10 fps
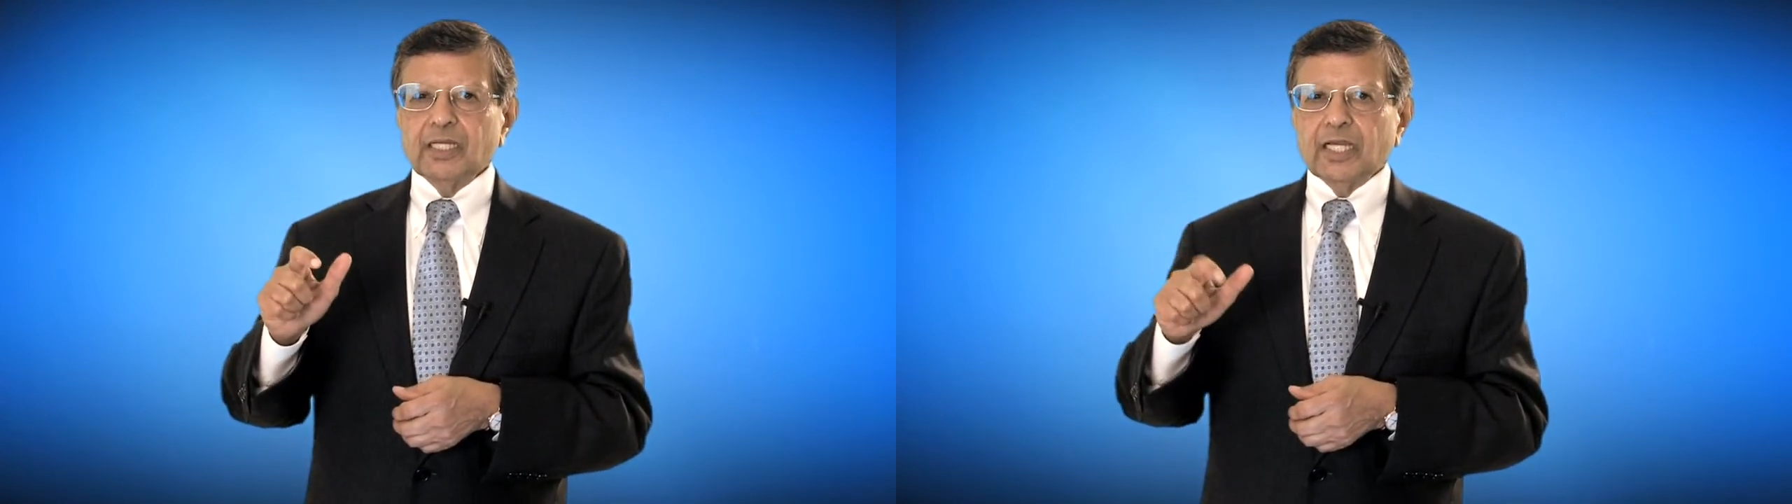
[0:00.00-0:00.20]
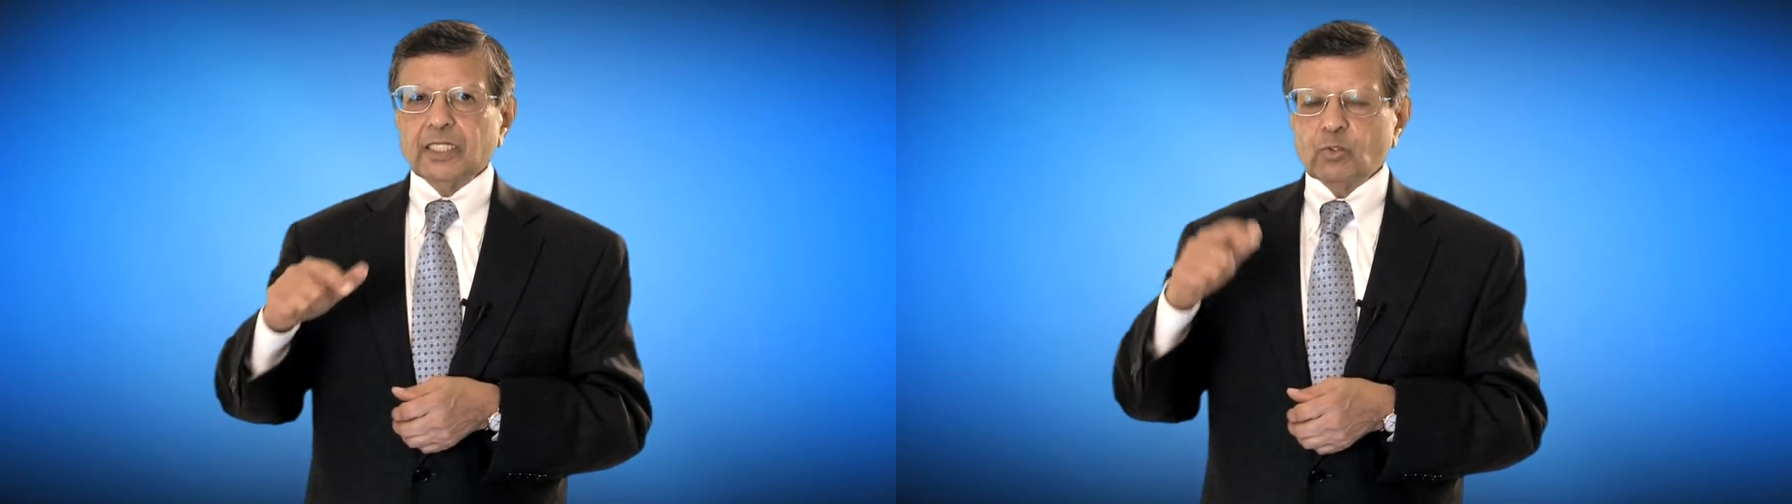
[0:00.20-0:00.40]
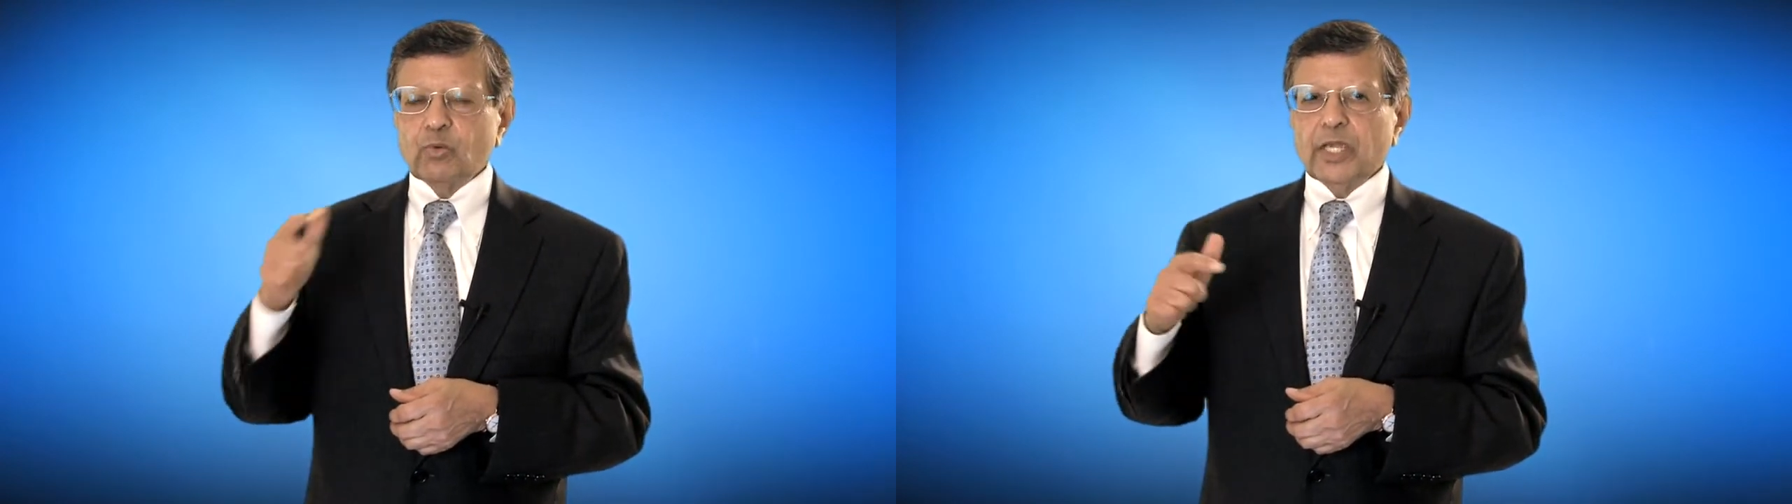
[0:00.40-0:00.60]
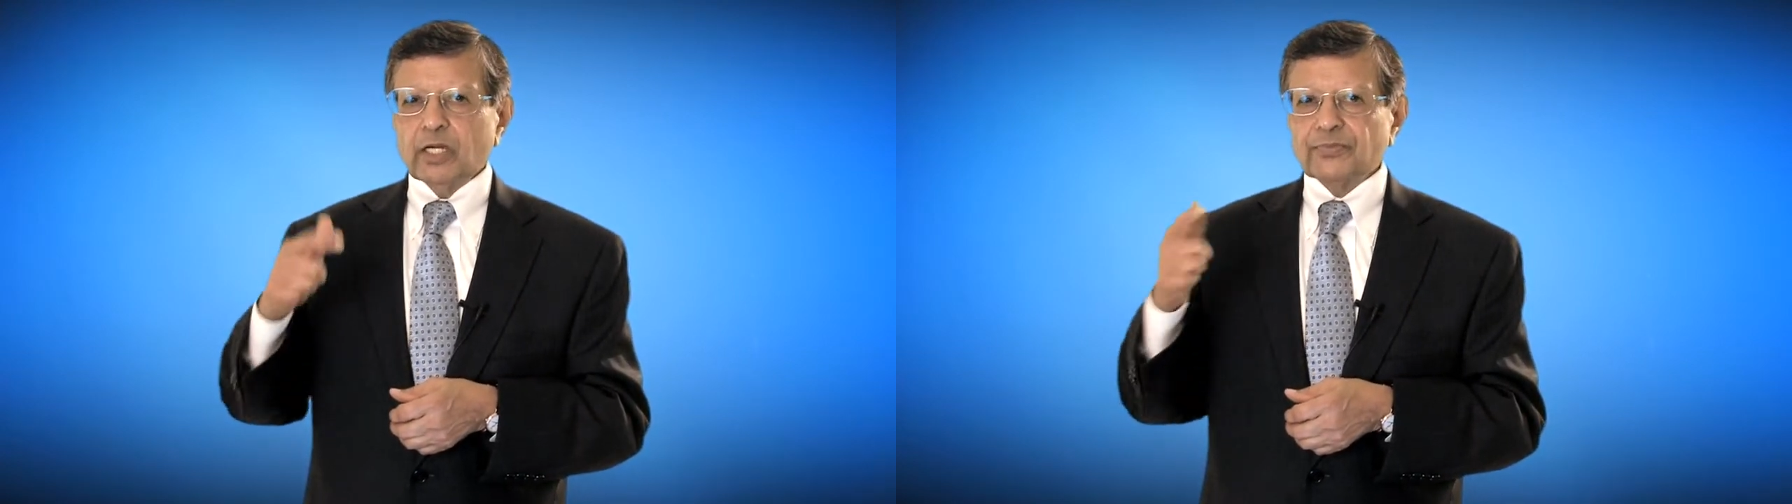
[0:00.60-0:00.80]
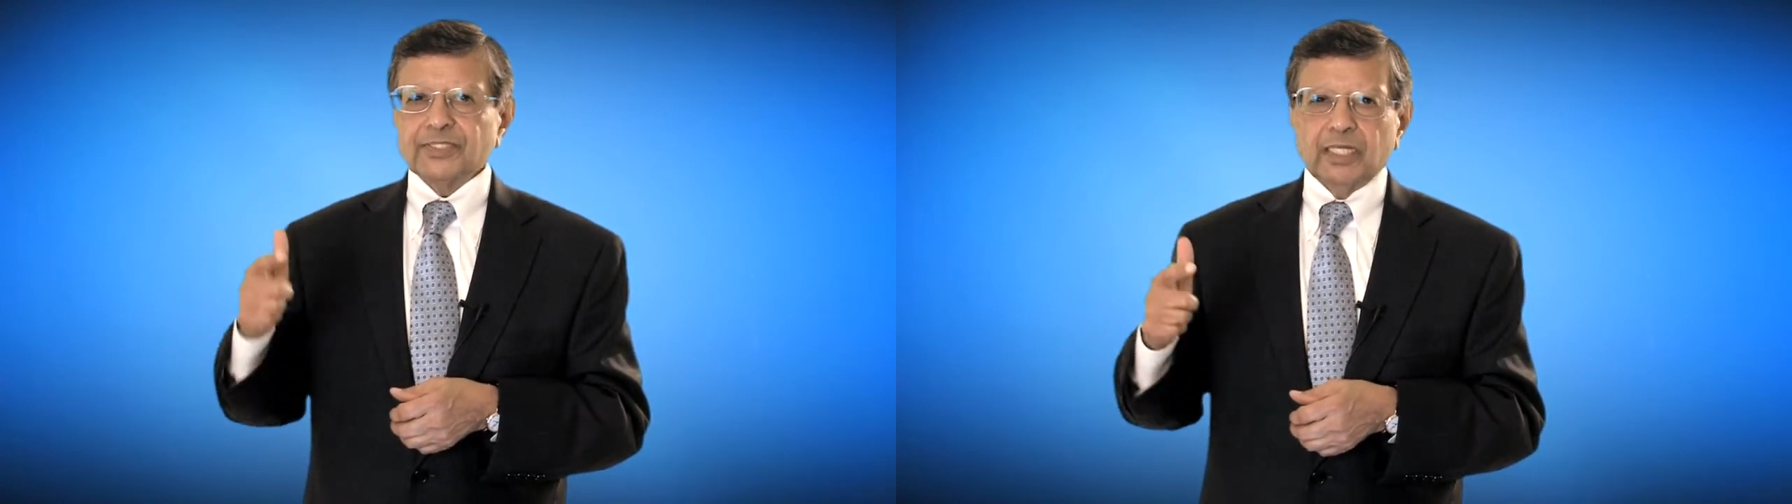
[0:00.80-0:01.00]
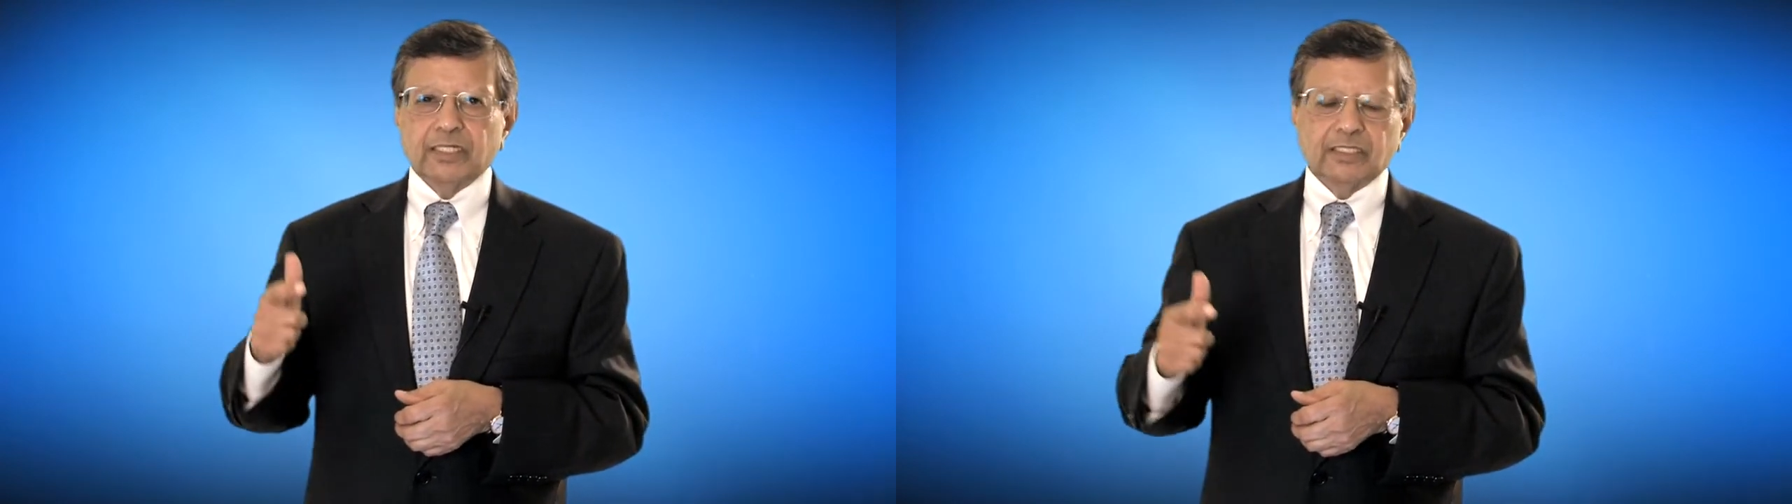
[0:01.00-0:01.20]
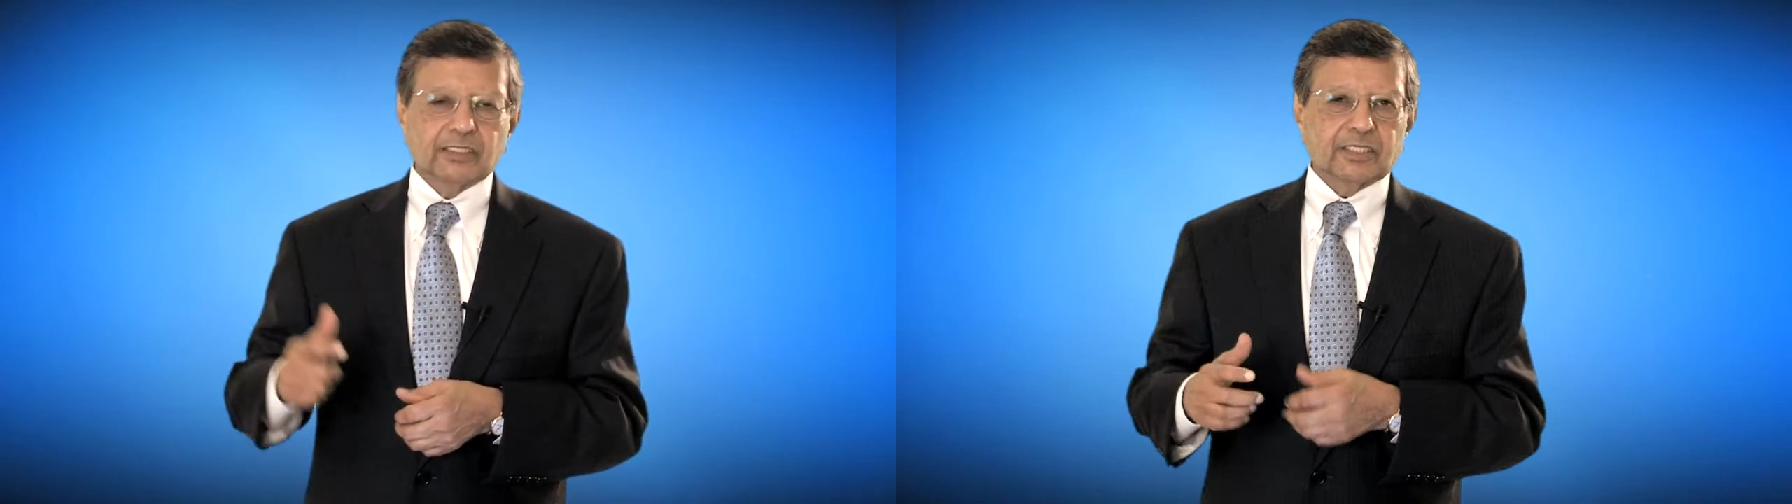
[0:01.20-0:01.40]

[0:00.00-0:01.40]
and a way of selling it,